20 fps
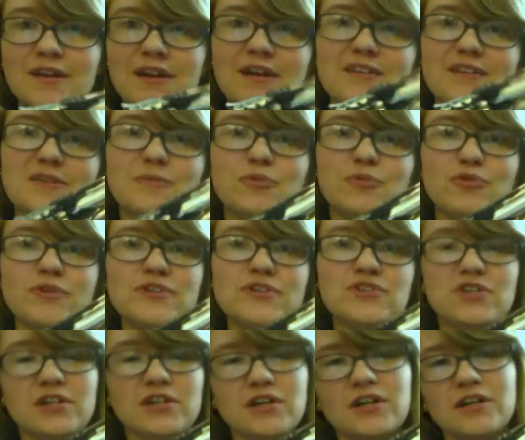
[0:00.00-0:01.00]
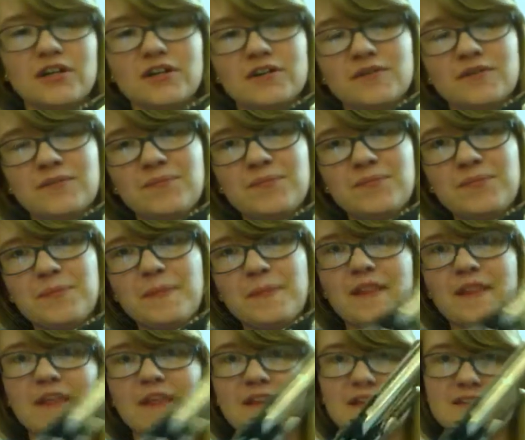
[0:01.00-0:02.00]
and then pull the trigger,
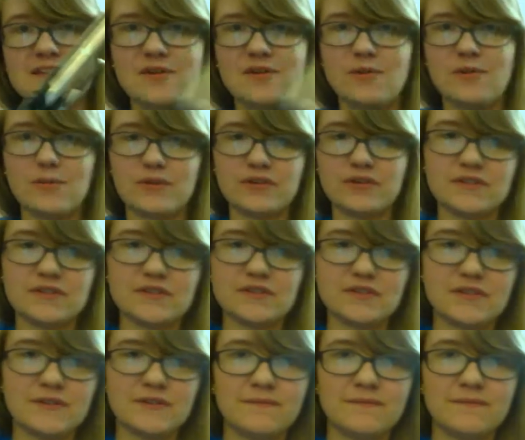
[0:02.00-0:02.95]
and that's how it works.